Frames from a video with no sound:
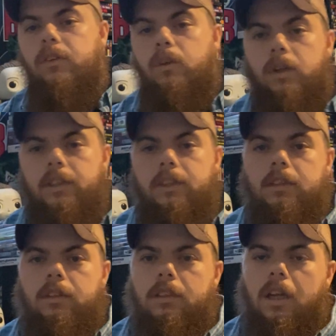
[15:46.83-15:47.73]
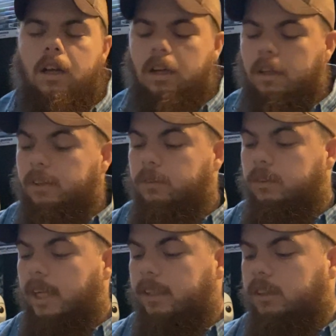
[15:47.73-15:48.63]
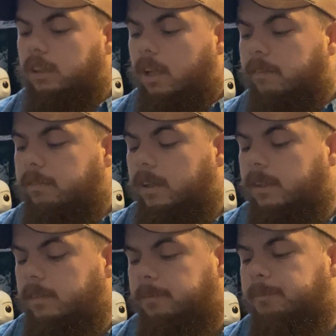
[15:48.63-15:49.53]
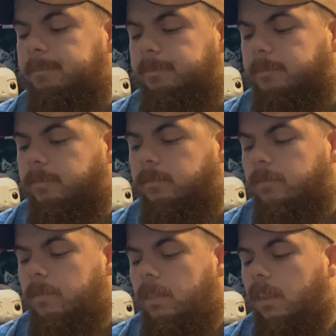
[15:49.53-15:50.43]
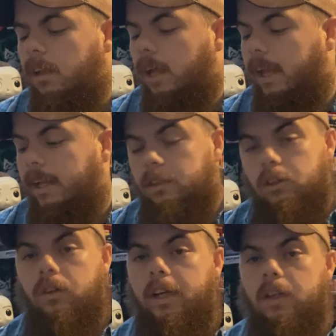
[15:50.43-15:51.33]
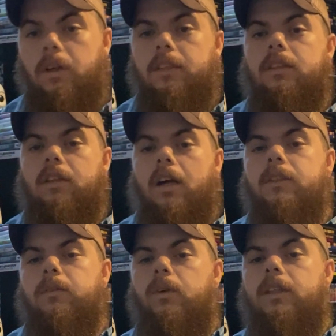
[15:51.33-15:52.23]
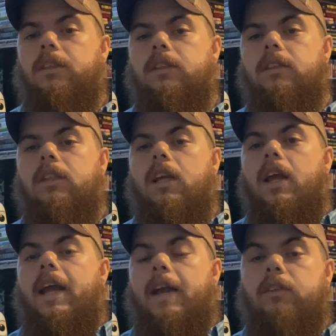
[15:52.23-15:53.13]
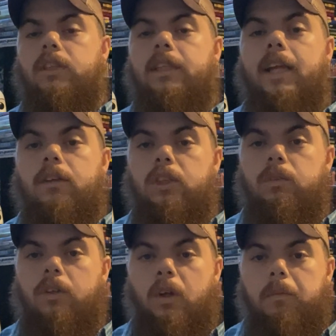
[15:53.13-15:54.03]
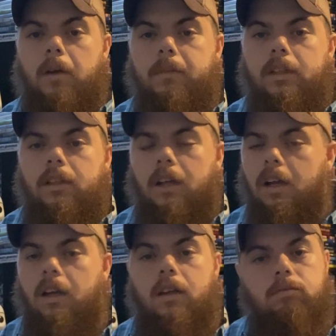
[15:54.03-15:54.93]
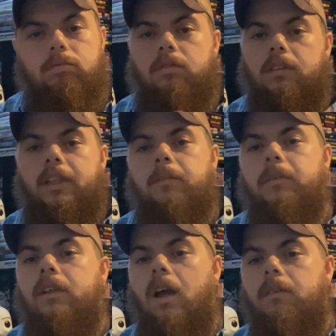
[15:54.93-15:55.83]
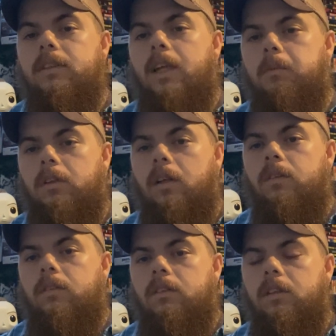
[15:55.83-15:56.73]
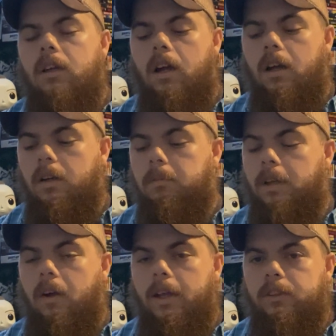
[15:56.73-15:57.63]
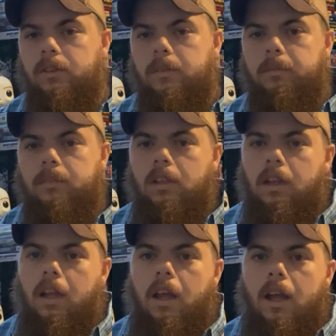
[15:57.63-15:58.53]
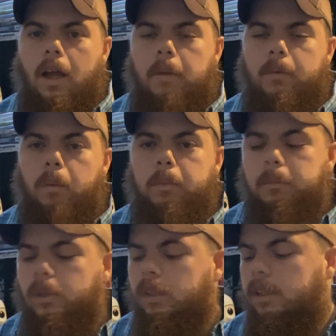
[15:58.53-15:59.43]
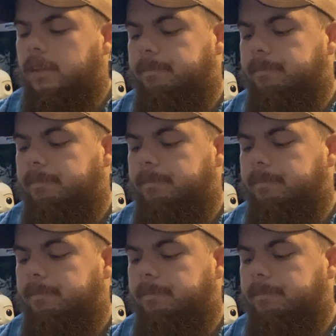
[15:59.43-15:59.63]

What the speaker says: the questions. This was actually a lot of fun. And great questions, awesome questions. If there's anything else you want to know about me, leave them in the comments down below. And I'll answer them. I'm an open book.